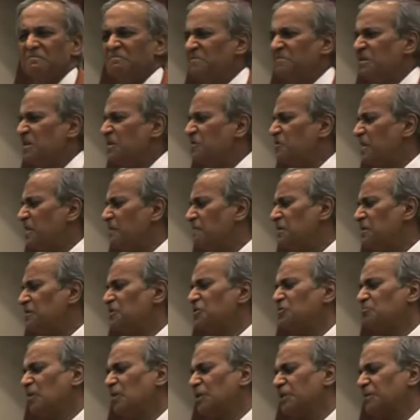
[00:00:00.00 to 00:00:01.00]
It's even
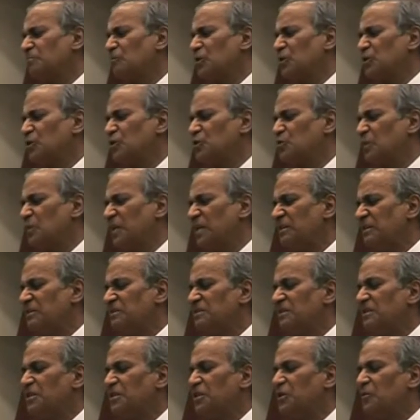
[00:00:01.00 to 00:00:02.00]
much more sweeter
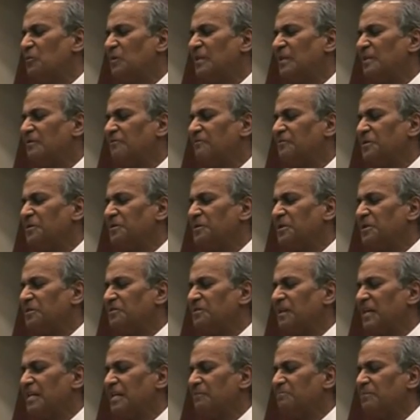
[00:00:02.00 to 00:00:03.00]
than nuclear physics,
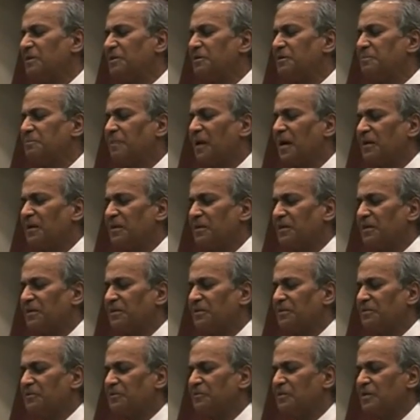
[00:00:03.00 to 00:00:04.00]
elementary
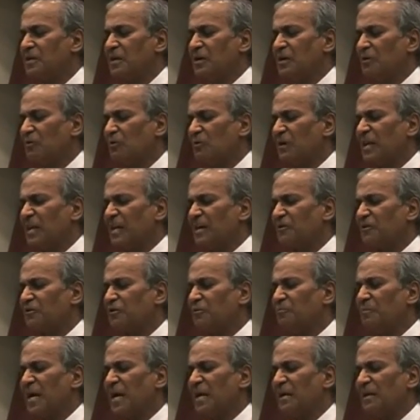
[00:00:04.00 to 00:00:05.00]
particles, or
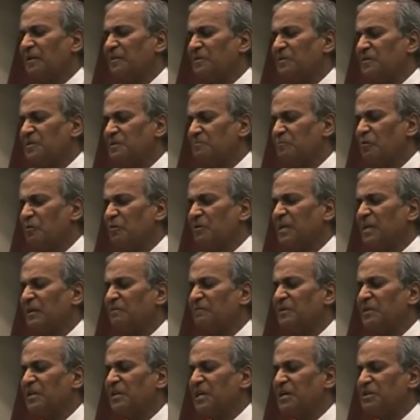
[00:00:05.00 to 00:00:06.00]
electromagnetism, or
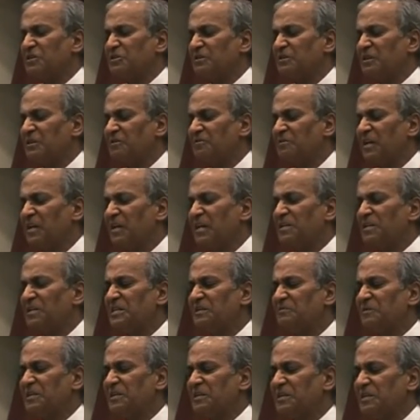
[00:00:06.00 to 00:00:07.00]
gravitation and
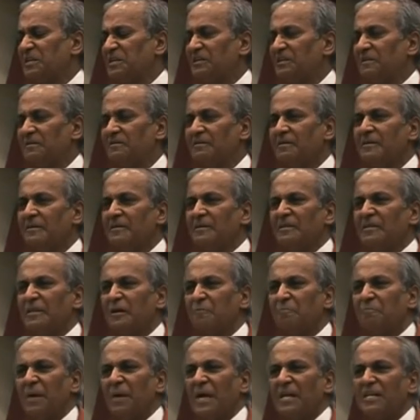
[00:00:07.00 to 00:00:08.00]
relativity, they
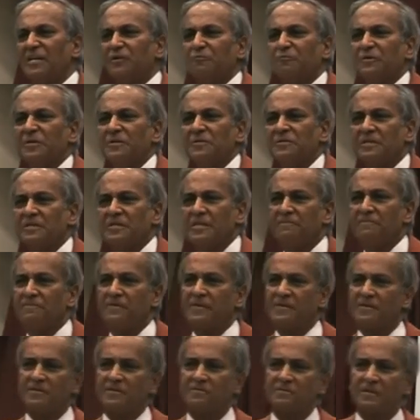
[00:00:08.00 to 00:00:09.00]
pale into
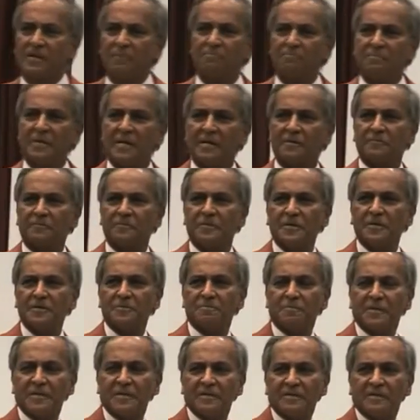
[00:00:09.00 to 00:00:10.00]
insignificance compared to this
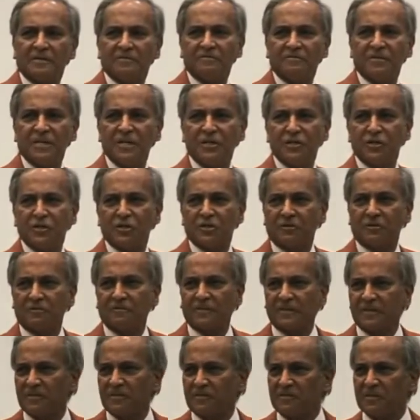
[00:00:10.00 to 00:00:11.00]
particular feature
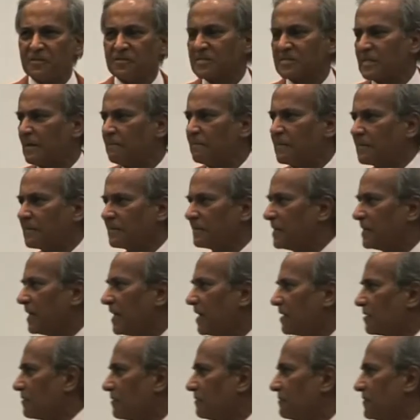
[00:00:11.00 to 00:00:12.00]
that is discovered at the
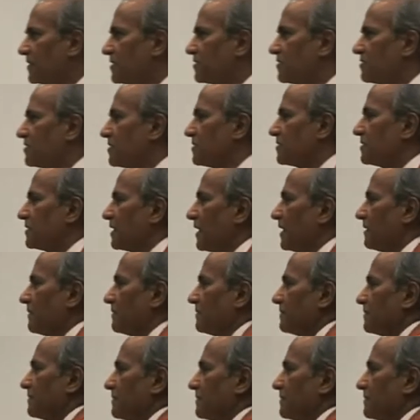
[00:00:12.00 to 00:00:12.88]
heart of physics itself.